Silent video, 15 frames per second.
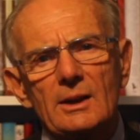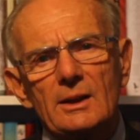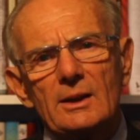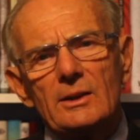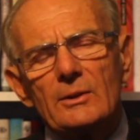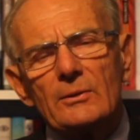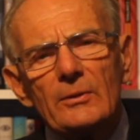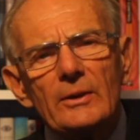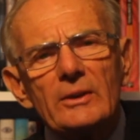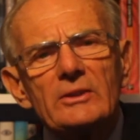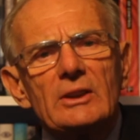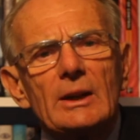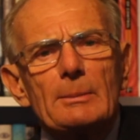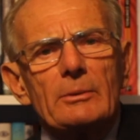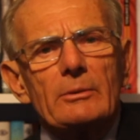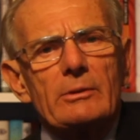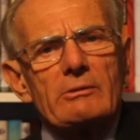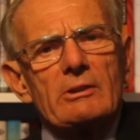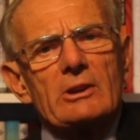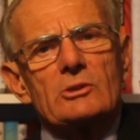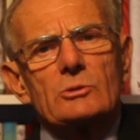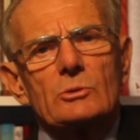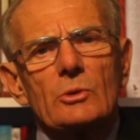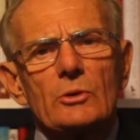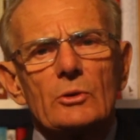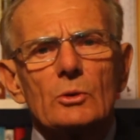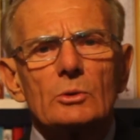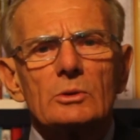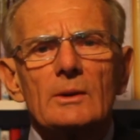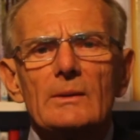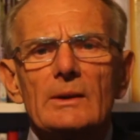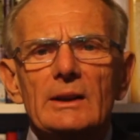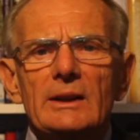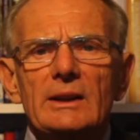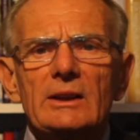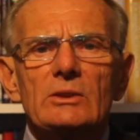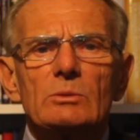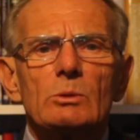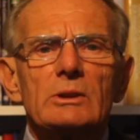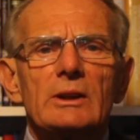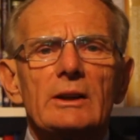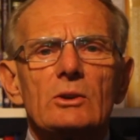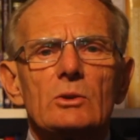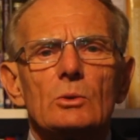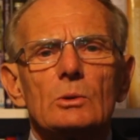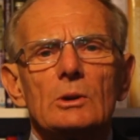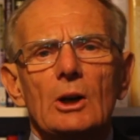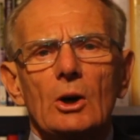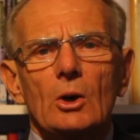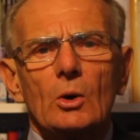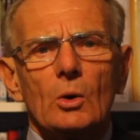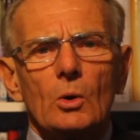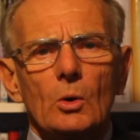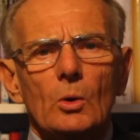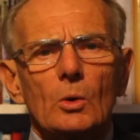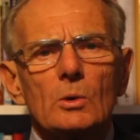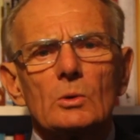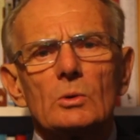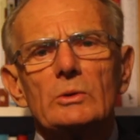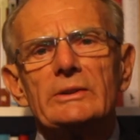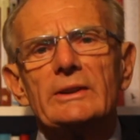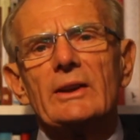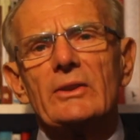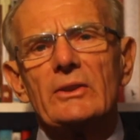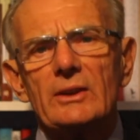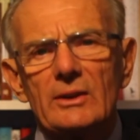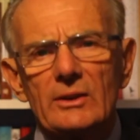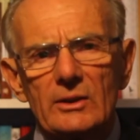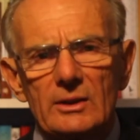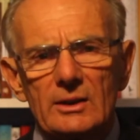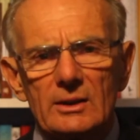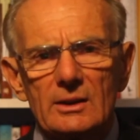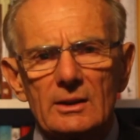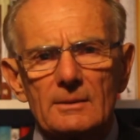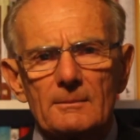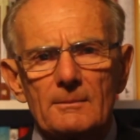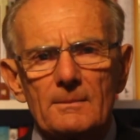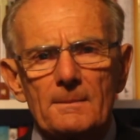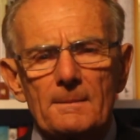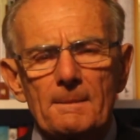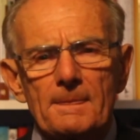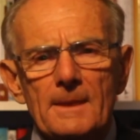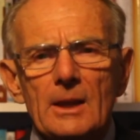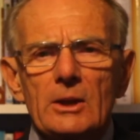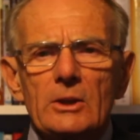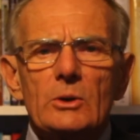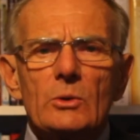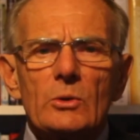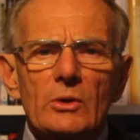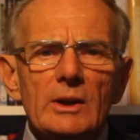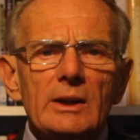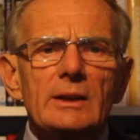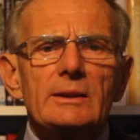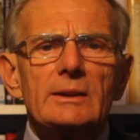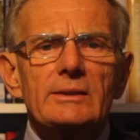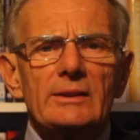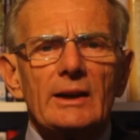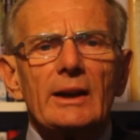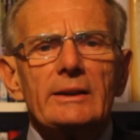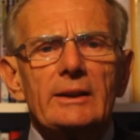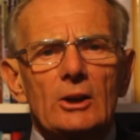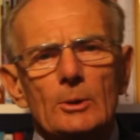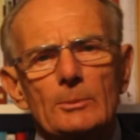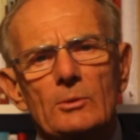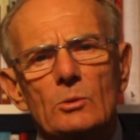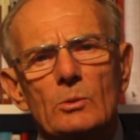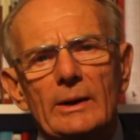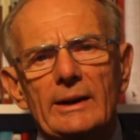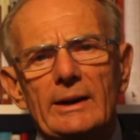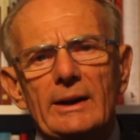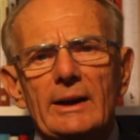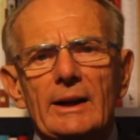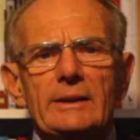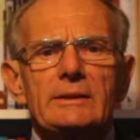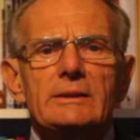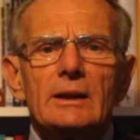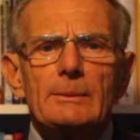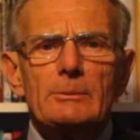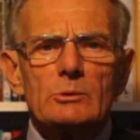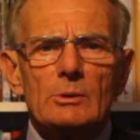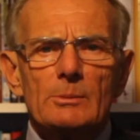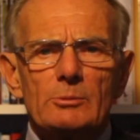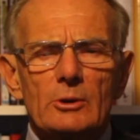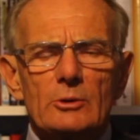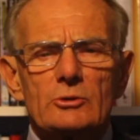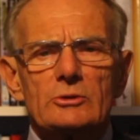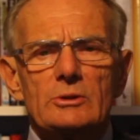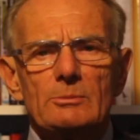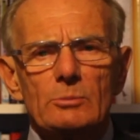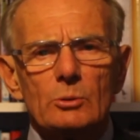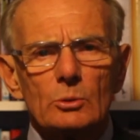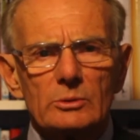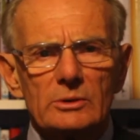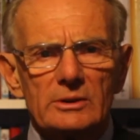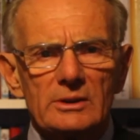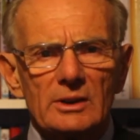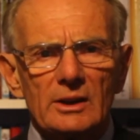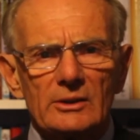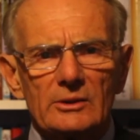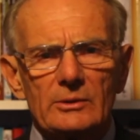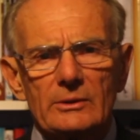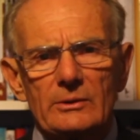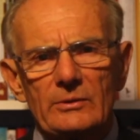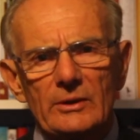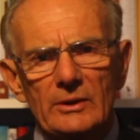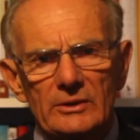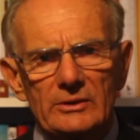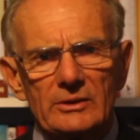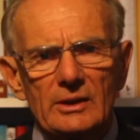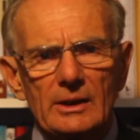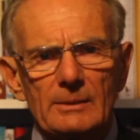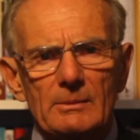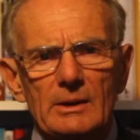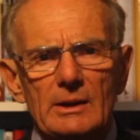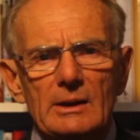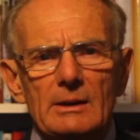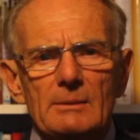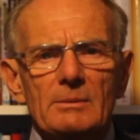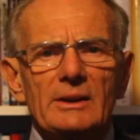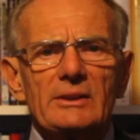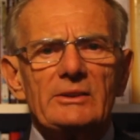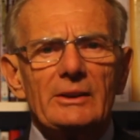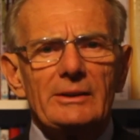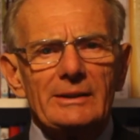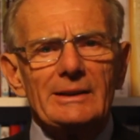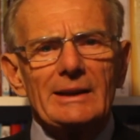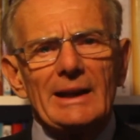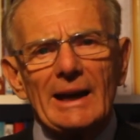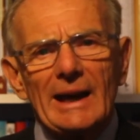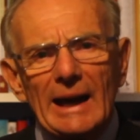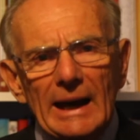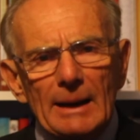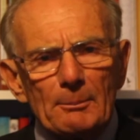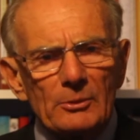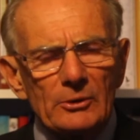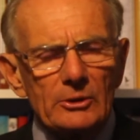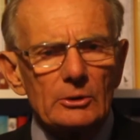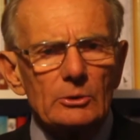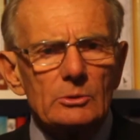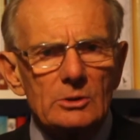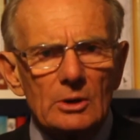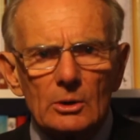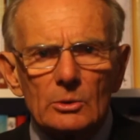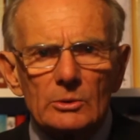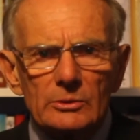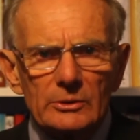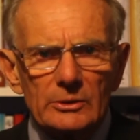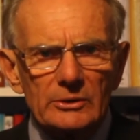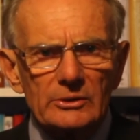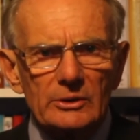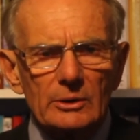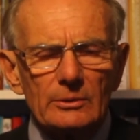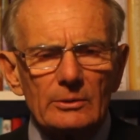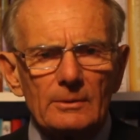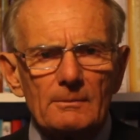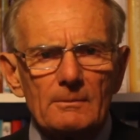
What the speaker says: The first type of irrational thought is what I call all or nothing thinking. You think in this unhelpful way anytime you approach an important task for the first time by setting absolute goals for yourself.